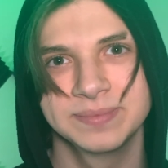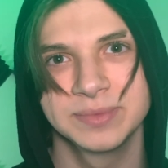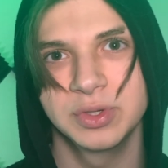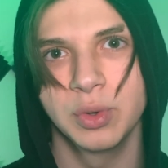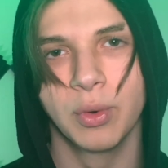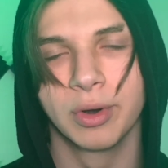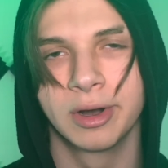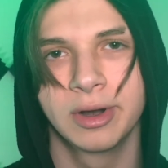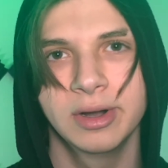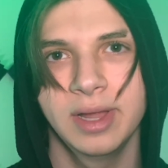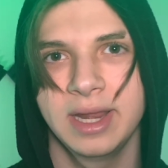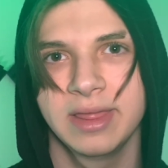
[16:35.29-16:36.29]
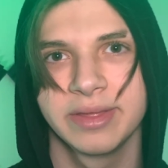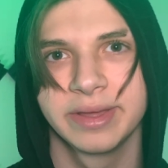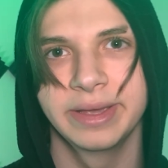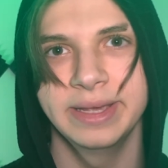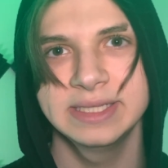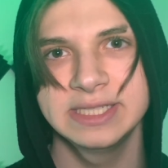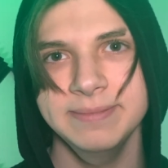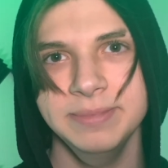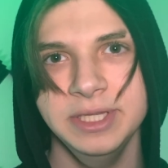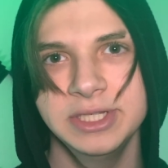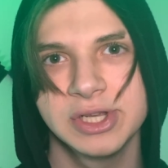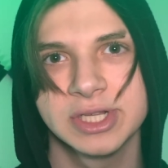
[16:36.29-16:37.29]
gore or anything. It's
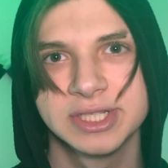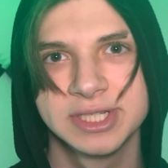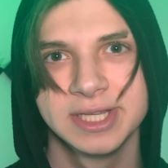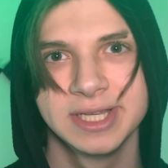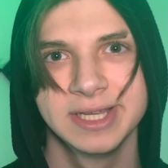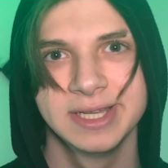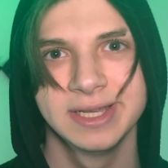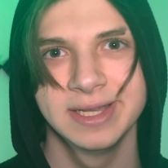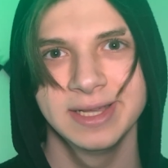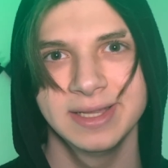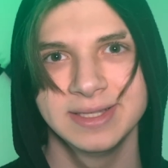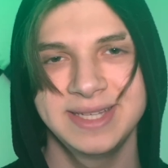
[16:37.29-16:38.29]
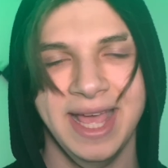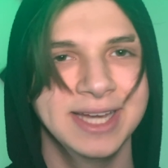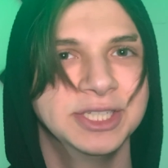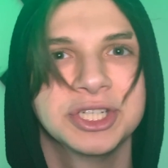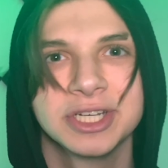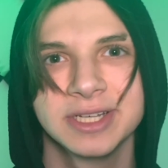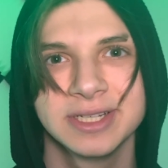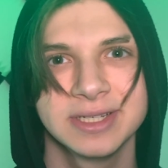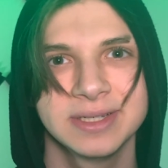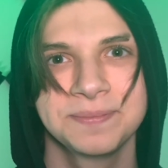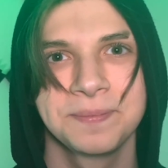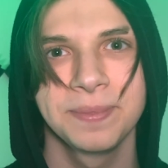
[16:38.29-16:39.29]
simply just tension.
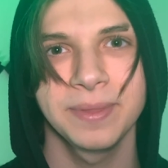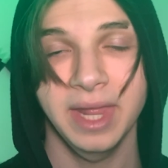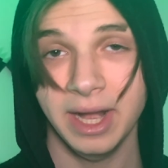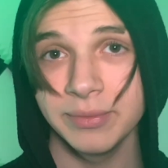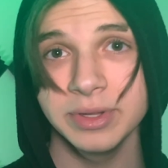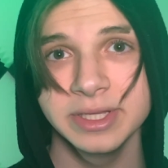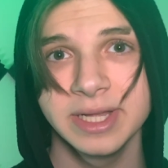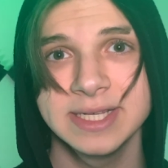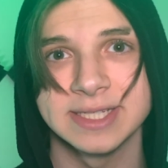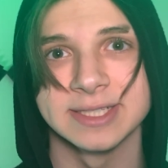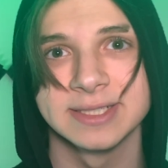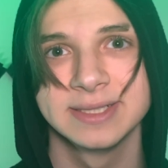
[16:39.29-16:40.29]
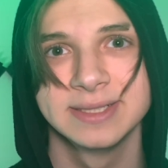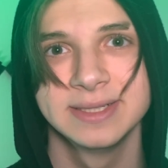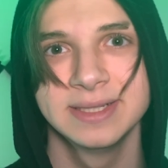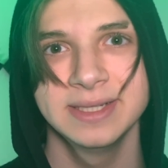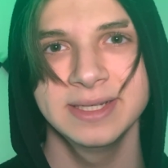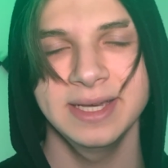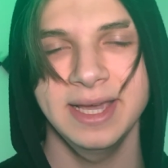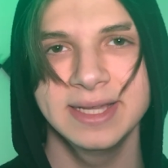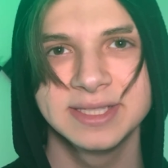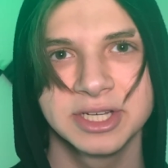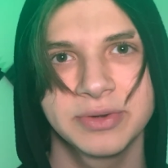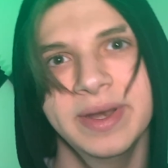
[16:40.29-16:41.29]
And I really liked it.
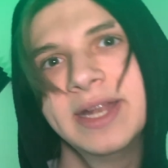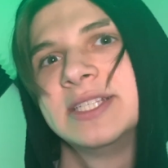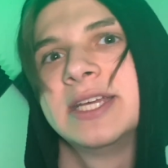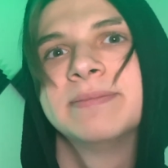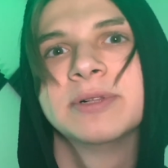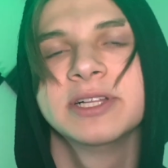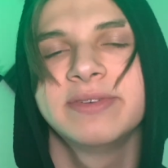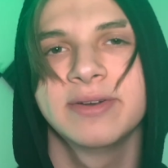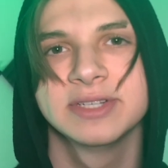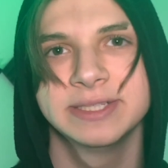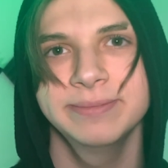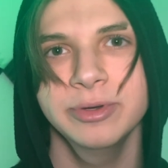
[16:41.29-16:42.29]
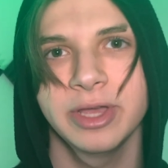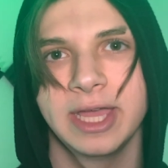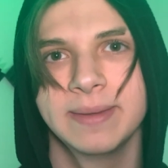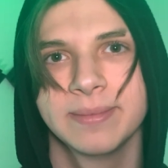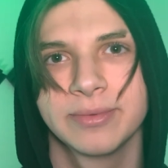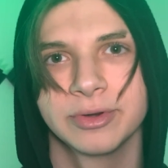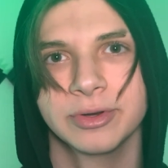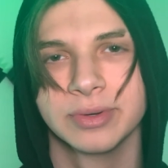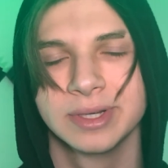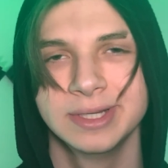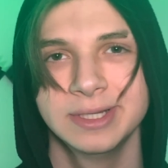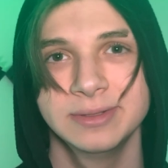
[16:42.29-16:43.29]
It's a great example of how a simple game,
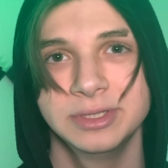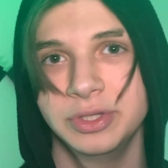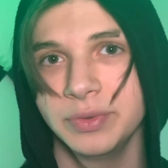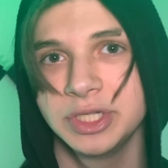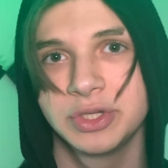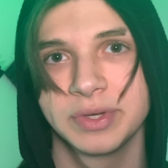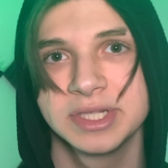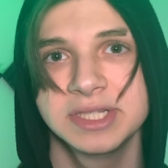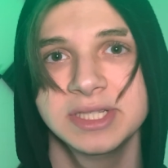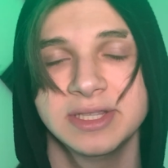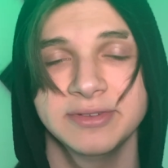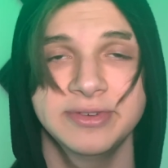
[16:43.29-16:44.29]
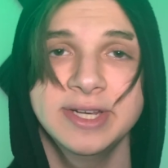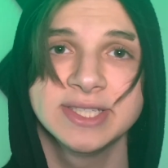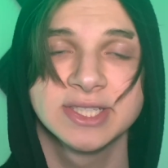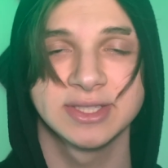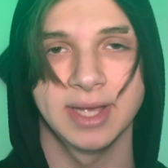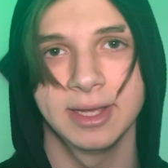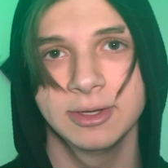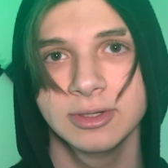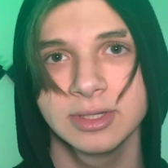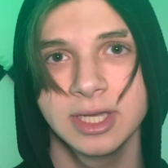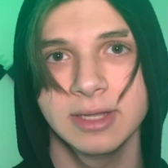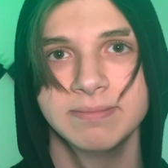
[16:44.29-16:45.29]
through doing choices that fit its
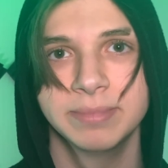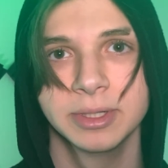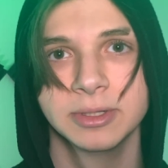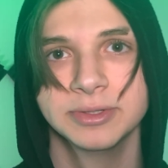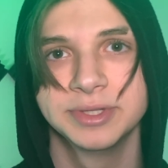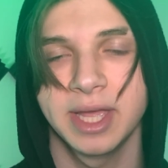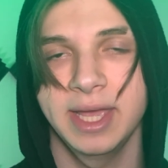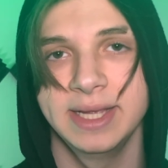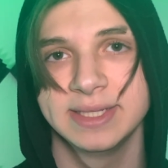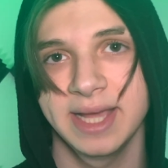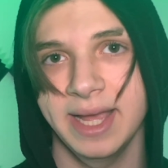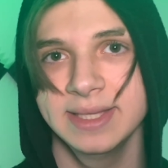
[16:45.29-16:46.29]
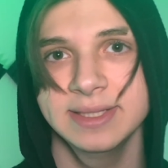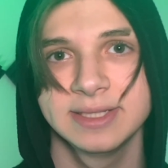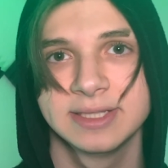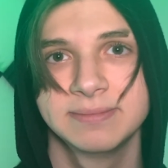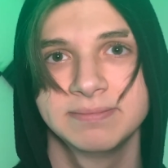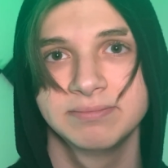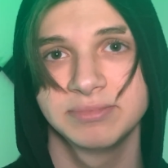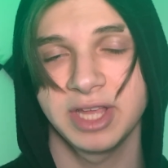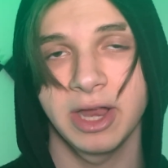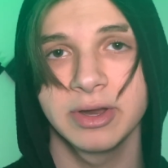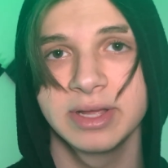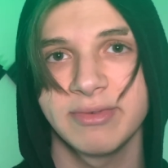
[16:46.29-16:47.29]
style, can build a tense,
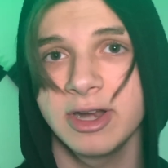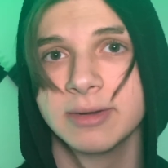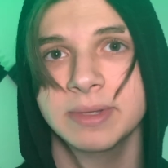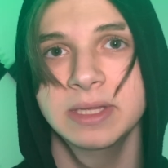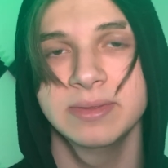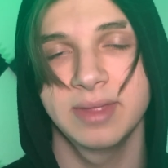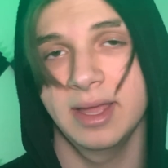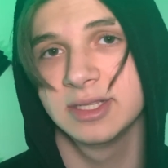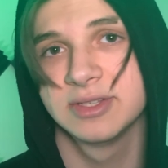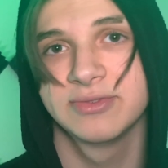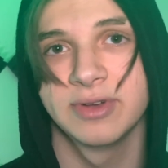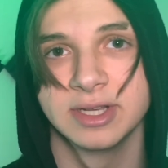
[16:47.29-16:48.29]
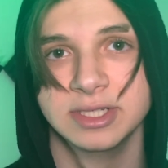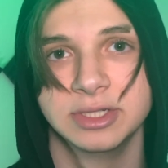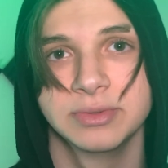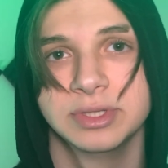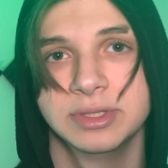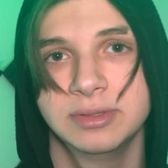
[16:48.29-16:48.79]
scary environment that's fun to,